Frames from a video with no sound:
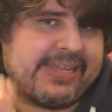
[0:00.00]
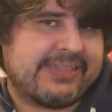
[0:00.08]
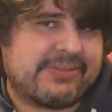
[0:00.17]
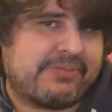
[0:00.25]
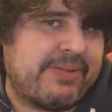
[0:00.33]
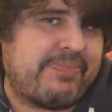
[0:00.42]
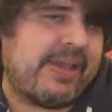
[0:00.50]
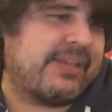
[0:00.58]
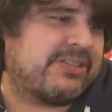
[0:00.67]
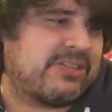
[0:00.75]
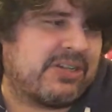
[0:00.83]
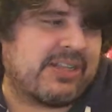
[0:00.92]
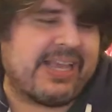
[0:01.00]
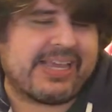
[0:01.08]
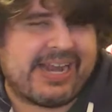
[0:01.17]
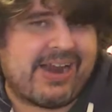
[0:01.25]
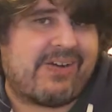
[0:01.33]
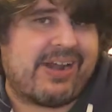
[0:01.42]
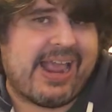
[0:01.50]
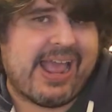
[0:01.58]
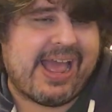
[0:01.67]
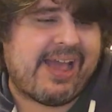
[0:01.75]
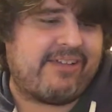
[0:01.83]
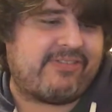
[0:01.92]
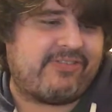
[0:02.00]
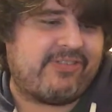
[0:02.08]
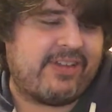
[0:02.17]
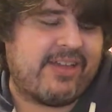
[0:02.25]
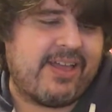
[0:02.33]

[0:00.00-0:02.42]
The repaint took like an hour and a half.